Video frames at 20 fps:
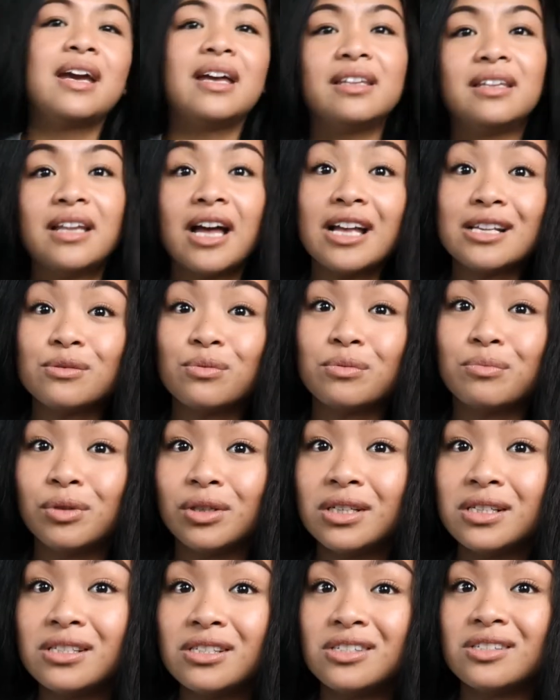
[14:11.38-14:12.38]
And then that's when
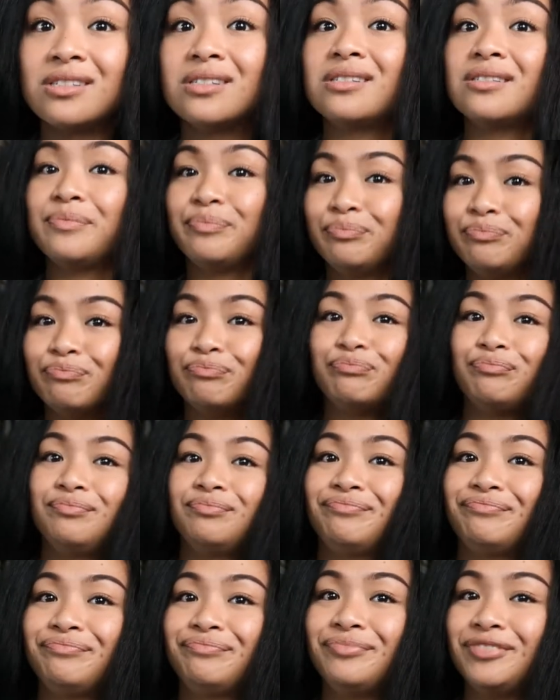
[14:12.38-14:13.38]
Melissa just,
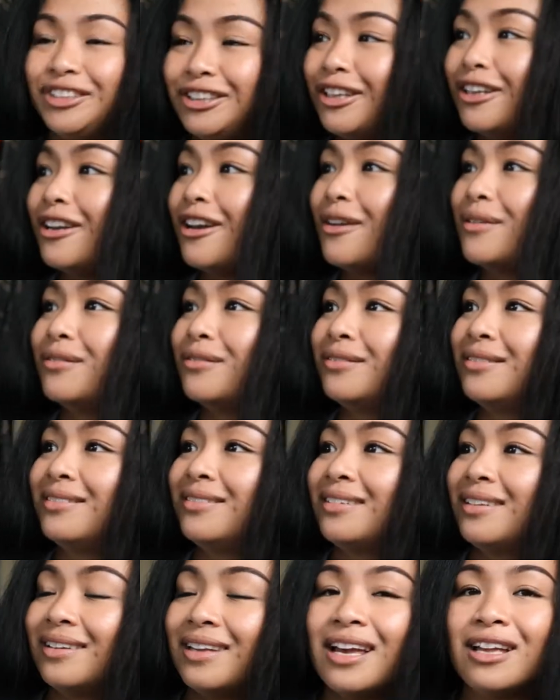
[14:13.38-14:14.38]
you know,
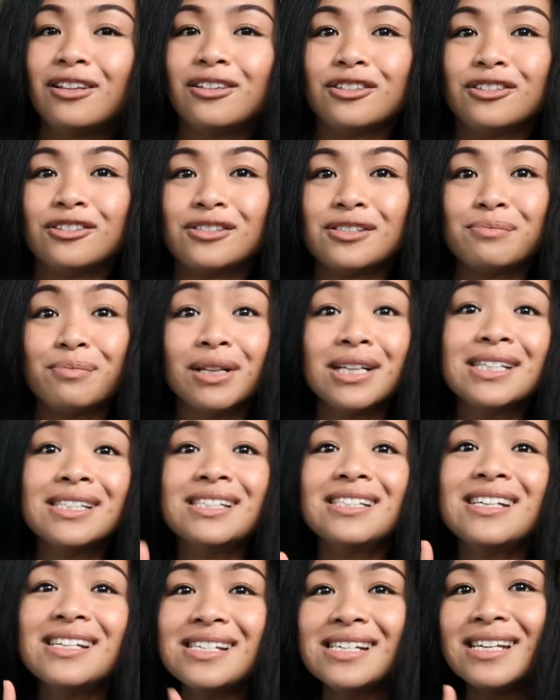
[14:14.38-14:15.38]
let loose.
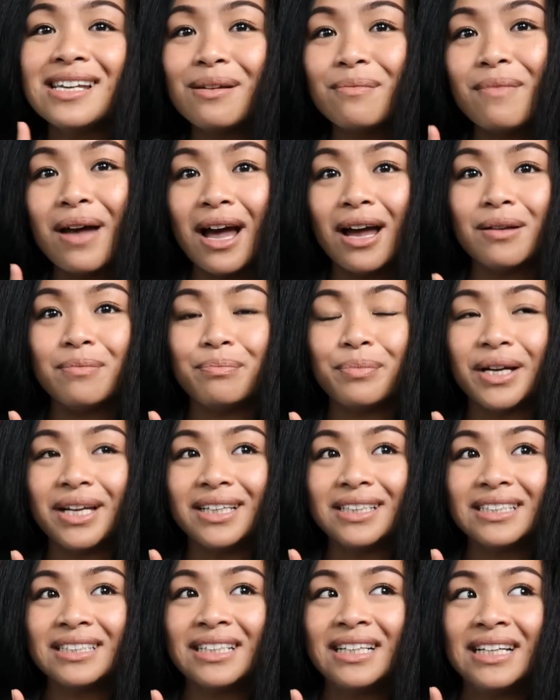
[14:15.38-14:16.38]
Melissa doesn't get mad,
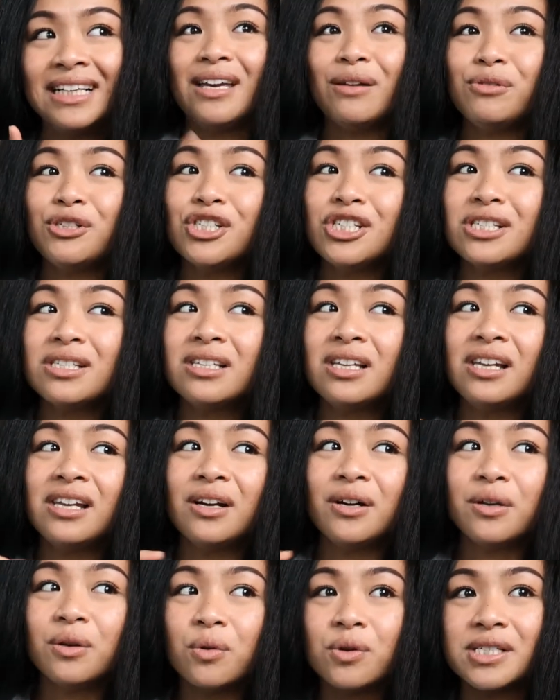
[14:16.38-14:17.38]
but it was just
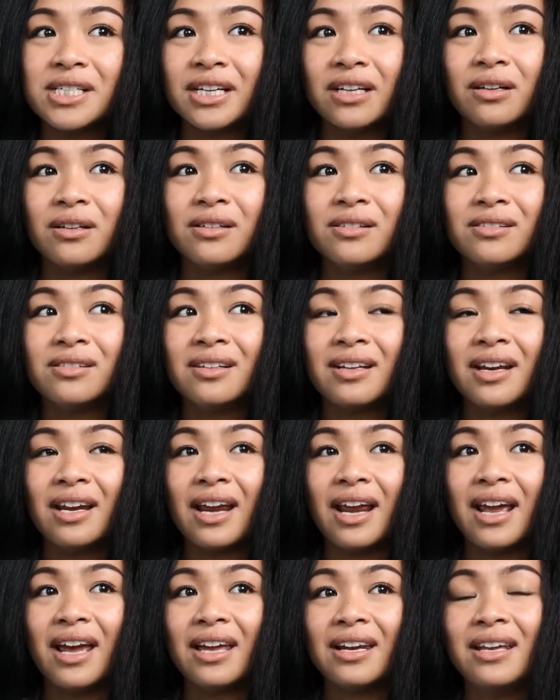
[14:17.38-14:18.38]
an ordeal.
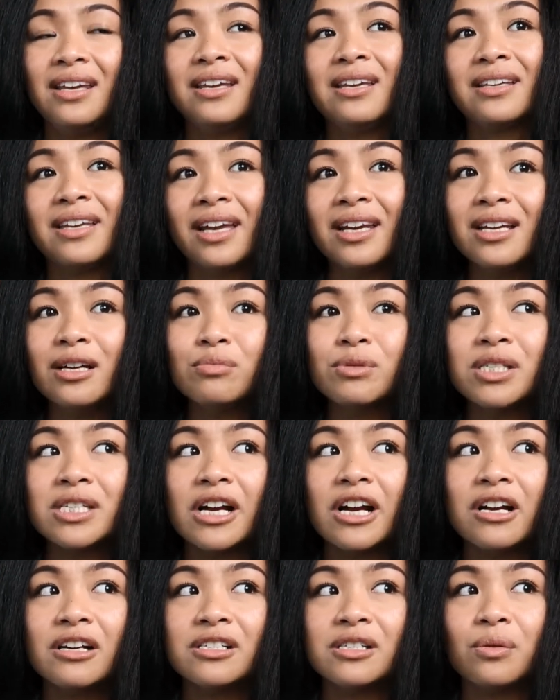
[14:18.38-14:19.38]
And getting
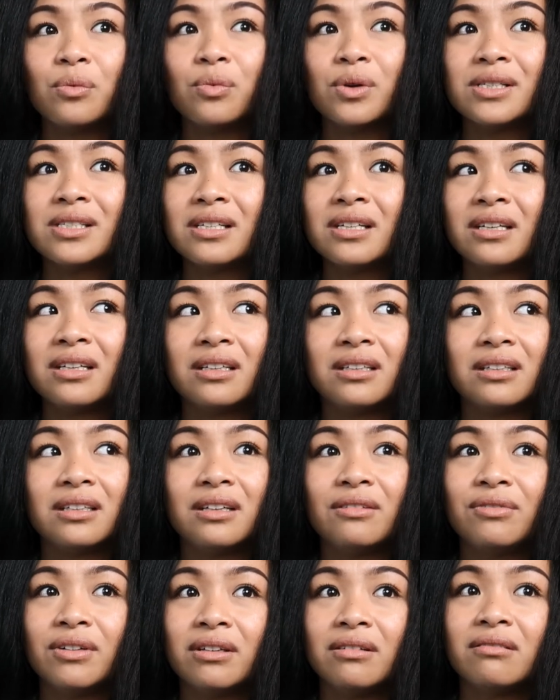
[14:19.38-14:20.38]
upstairs, it wasn't
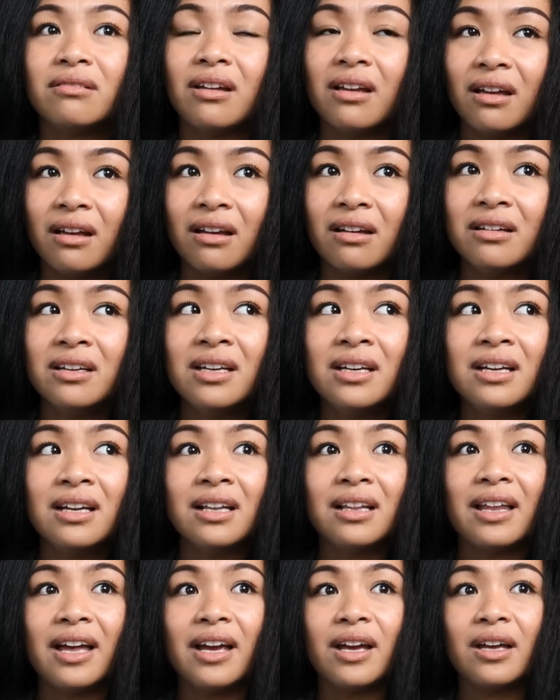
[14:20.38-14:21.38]
even
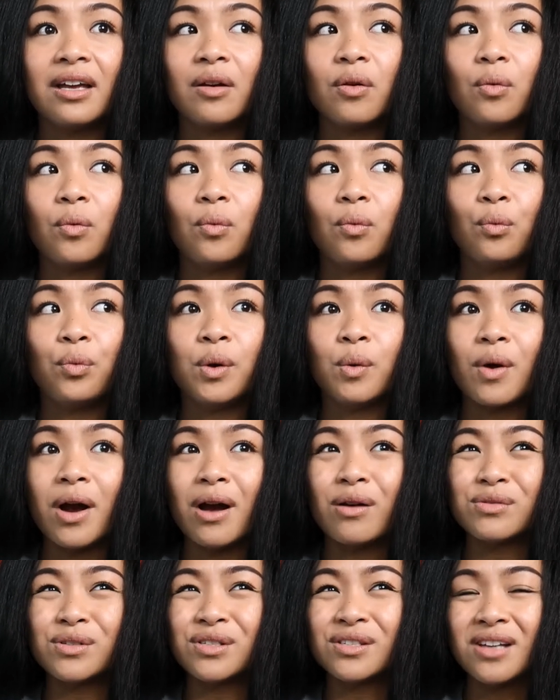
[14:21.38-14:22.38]
like, we were
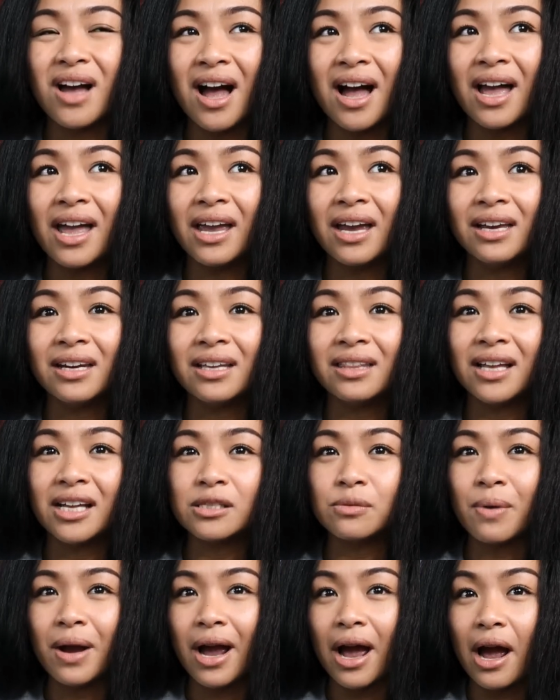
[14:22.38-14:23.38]
outside, and
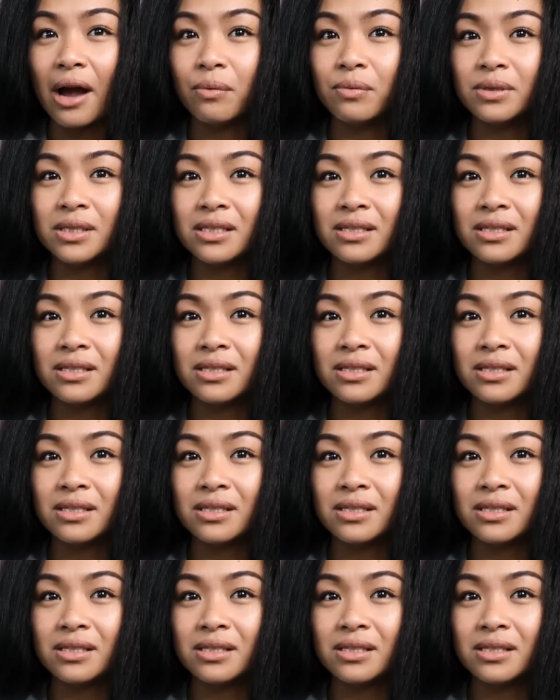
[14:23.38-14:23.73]
that's why I